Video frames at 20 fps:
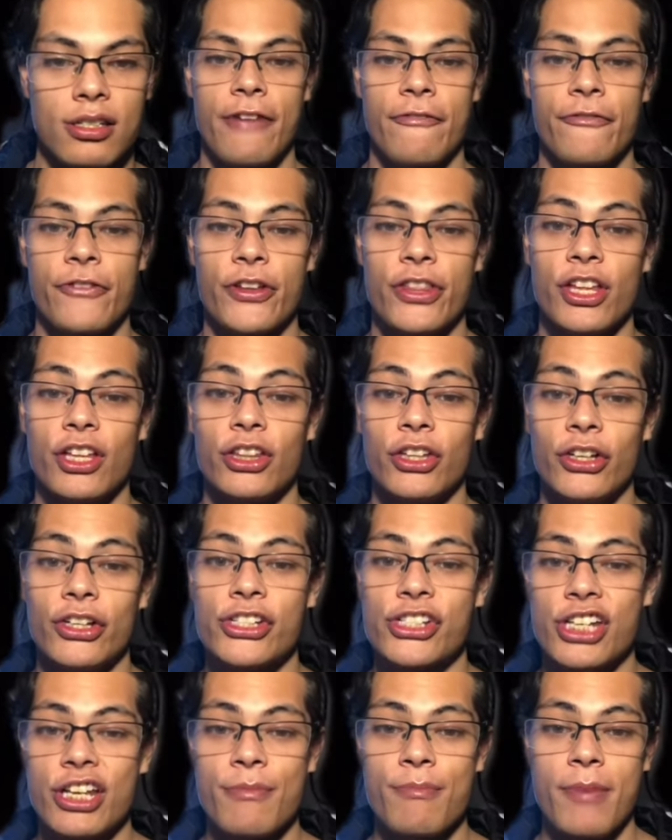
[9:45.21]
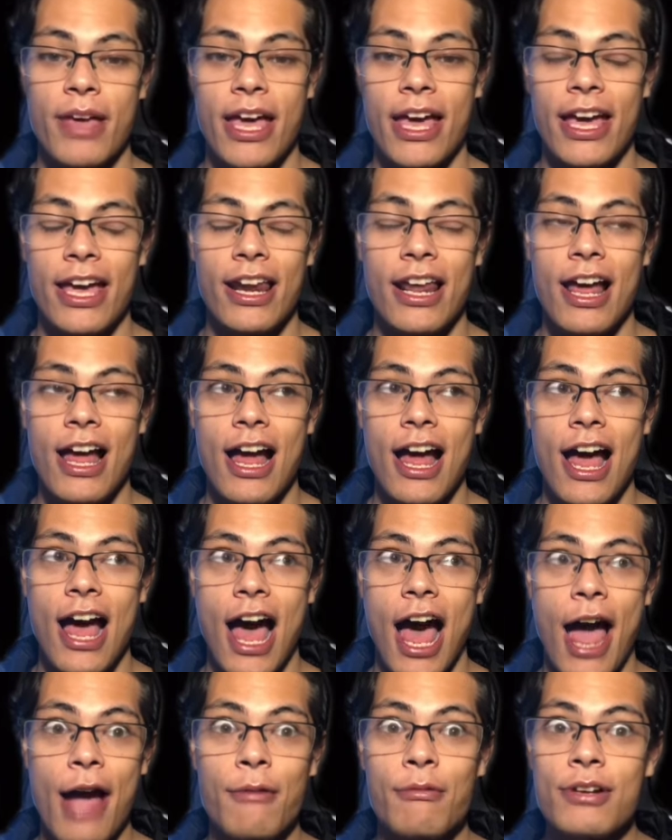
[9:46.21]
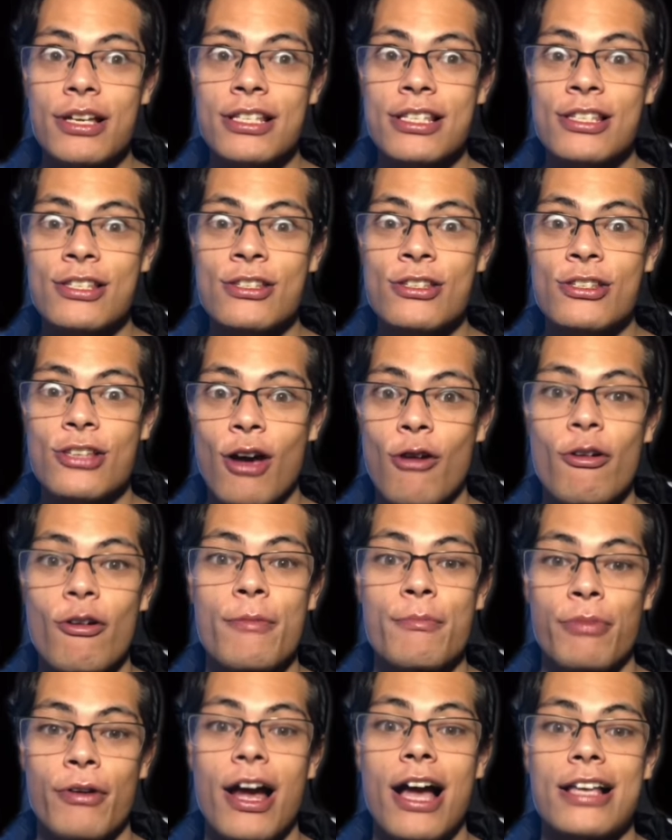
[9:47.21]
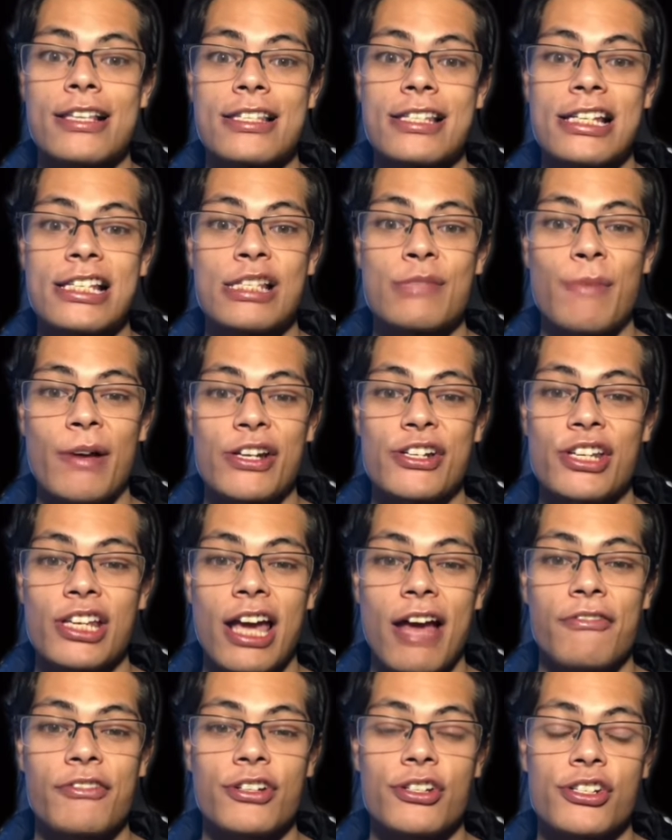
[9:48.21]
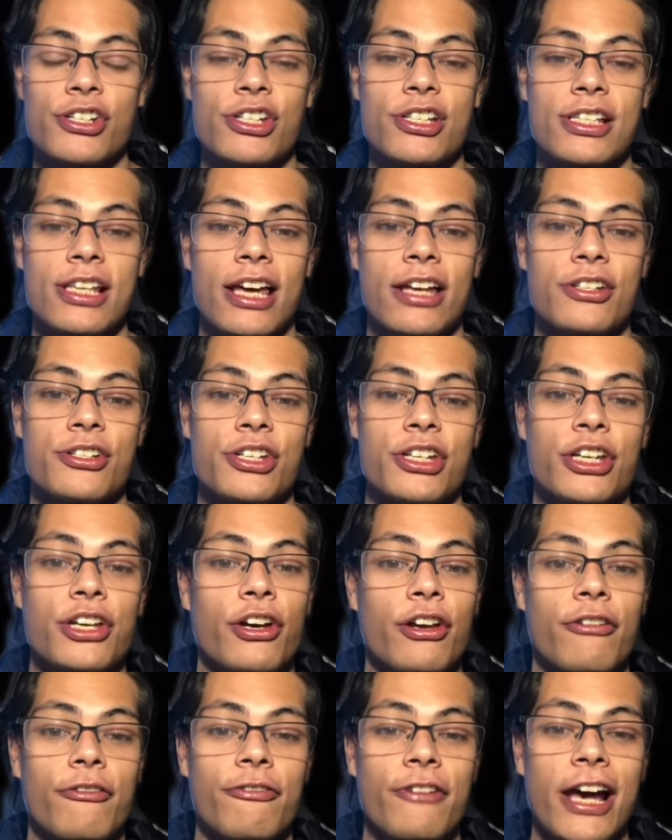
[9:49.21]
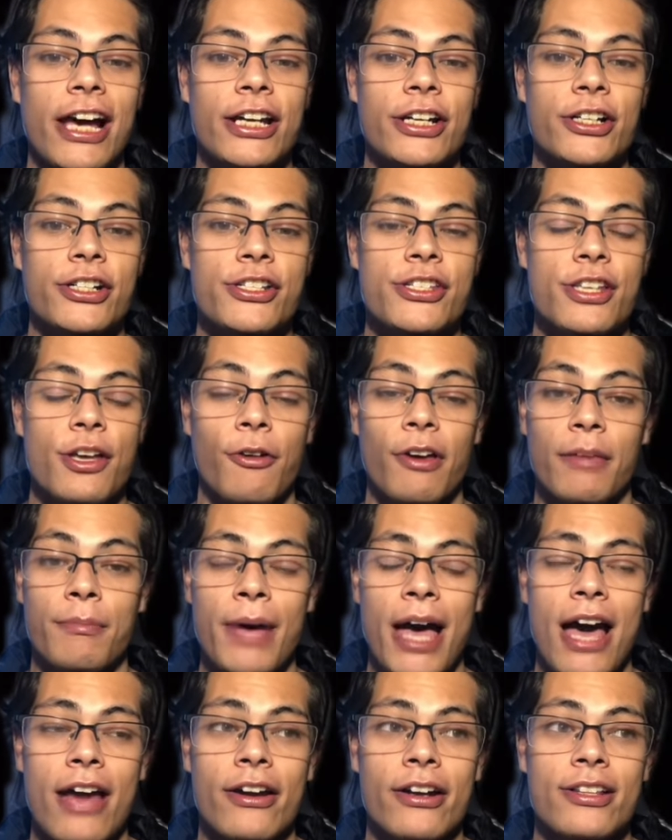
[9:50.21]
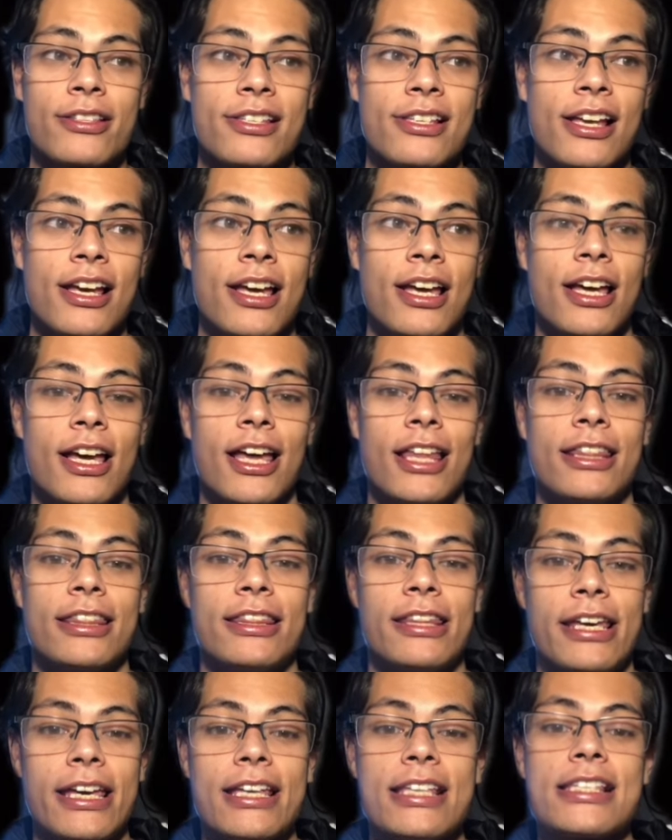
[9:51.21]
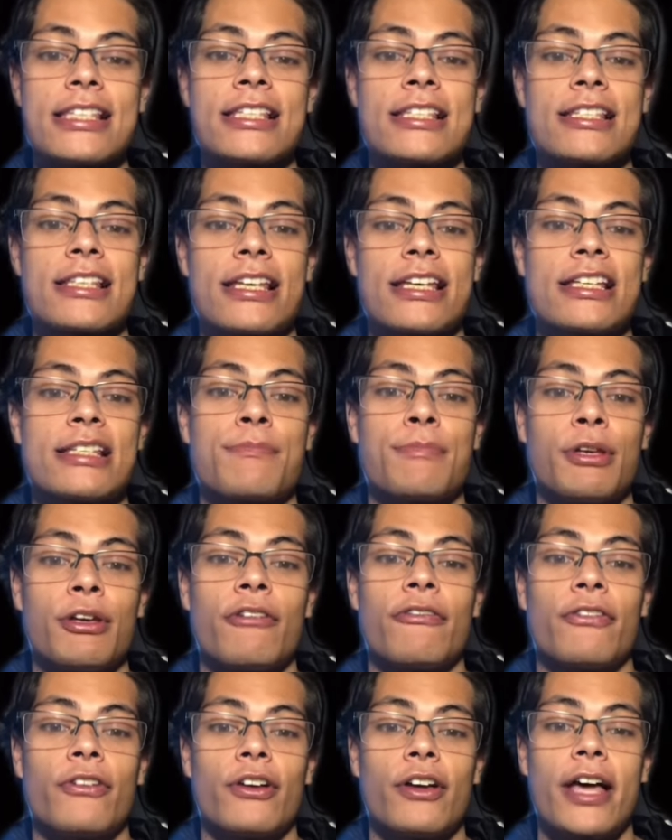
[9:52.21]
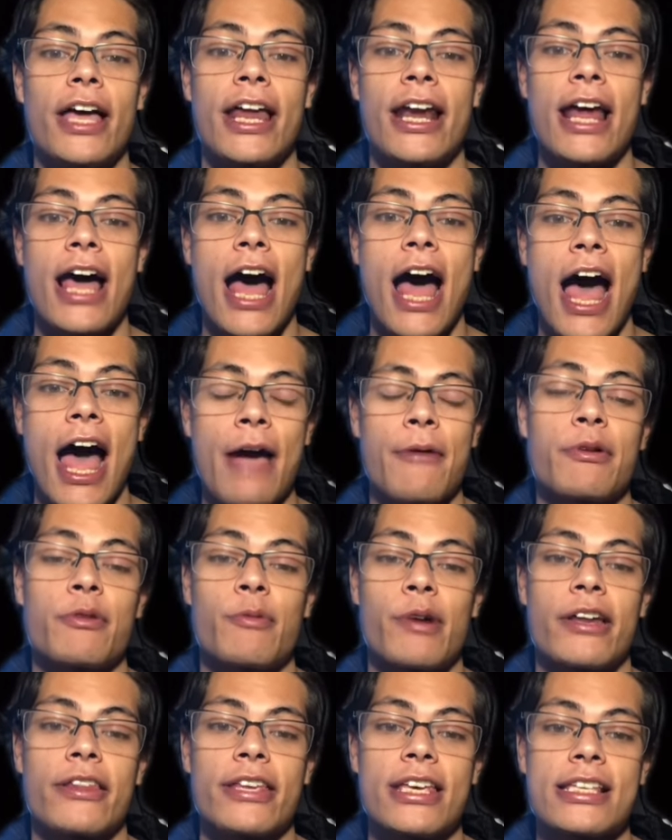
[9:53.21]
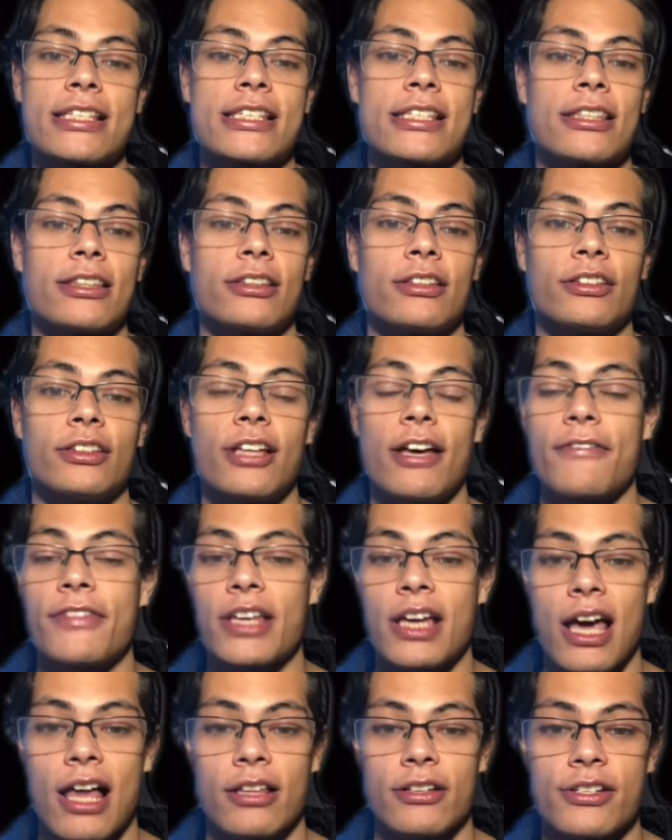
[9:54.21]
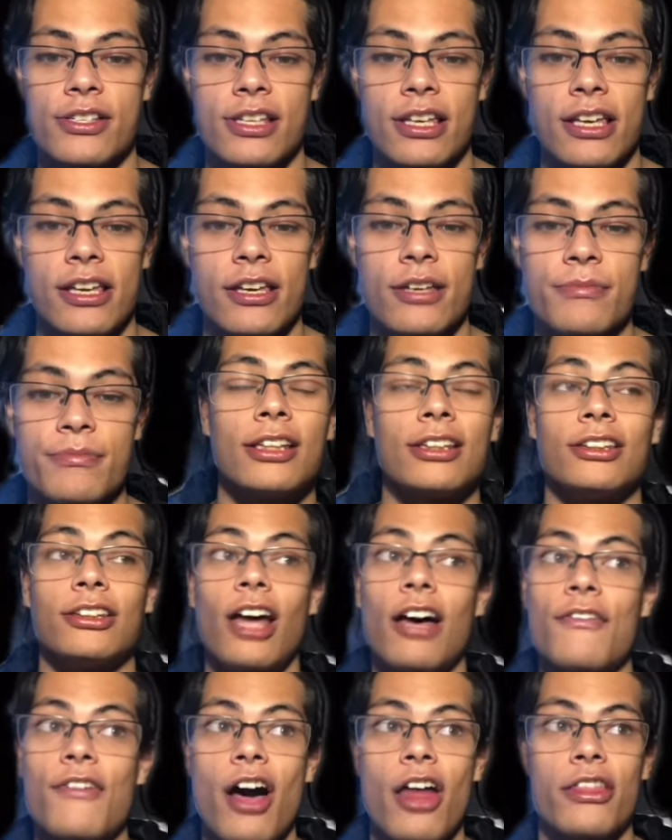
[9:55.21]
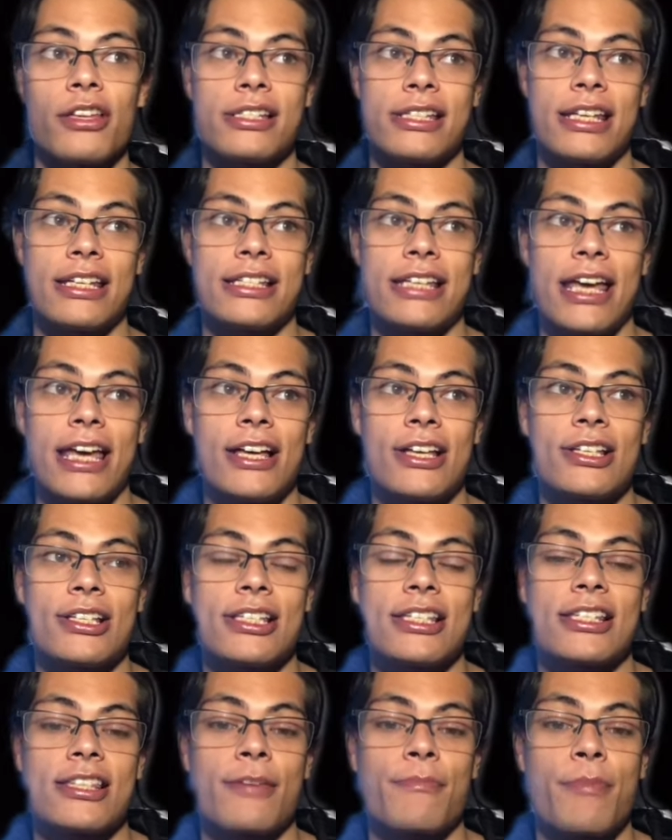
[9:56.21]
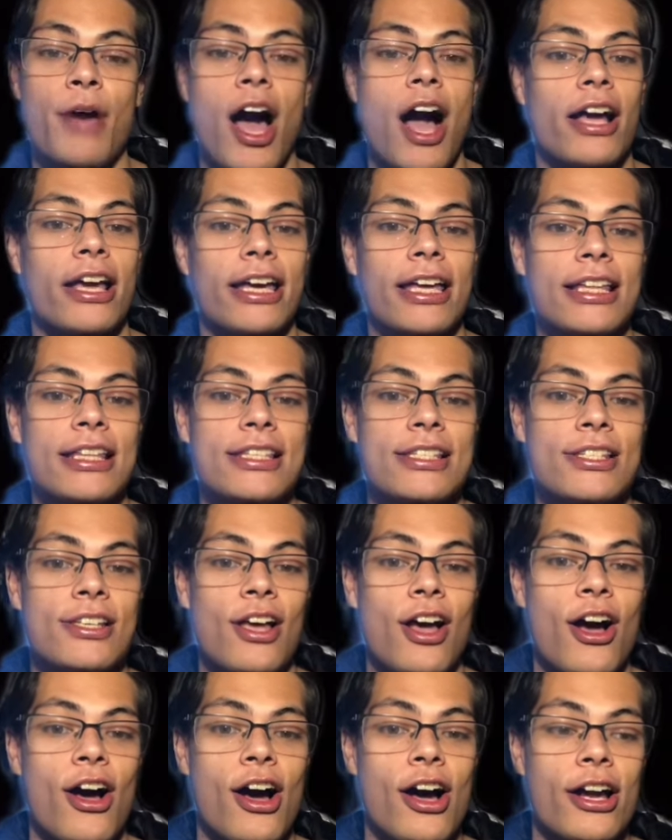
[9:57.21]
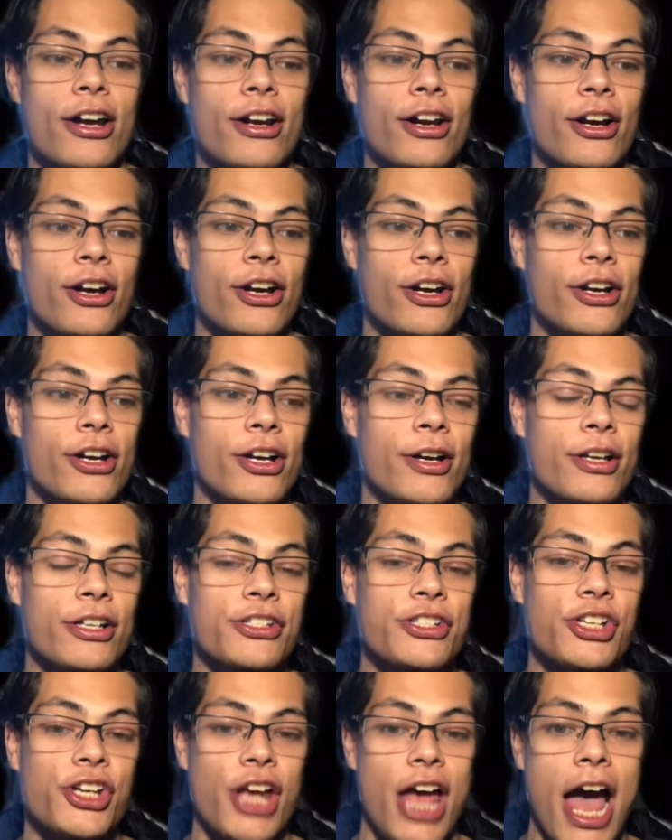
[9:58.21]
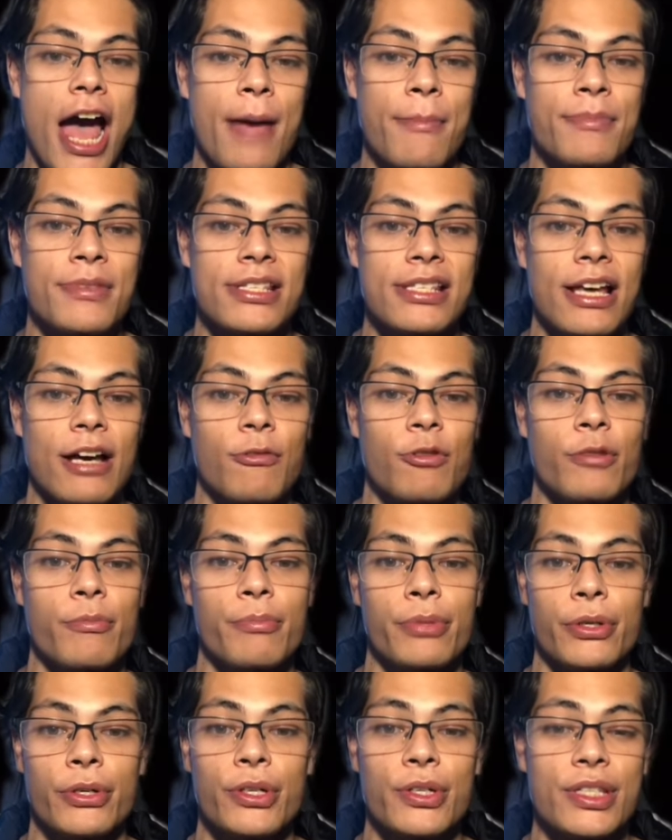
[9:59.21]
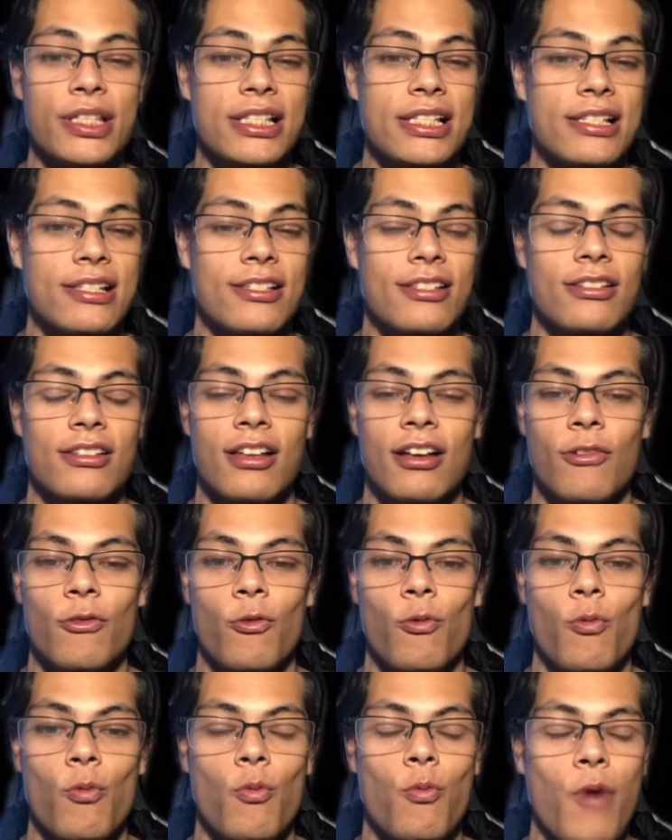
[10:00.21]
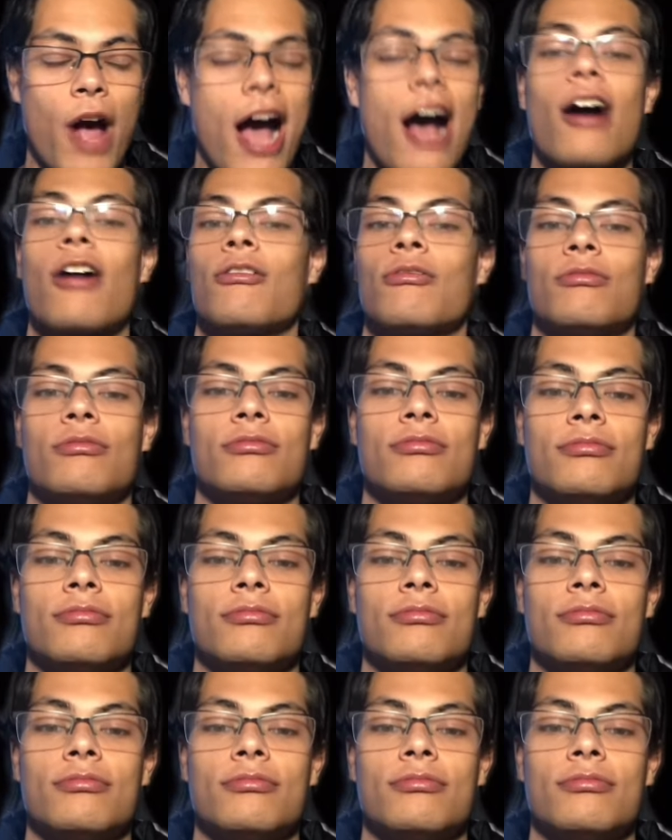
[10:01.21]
For the look she made, I was so impressed, especially after she said she couldn't find her sewing patterns. This is beautiful and I would wear this. Love the color scheme. Love all the details. The pockets on her chaps that were boots. Wow.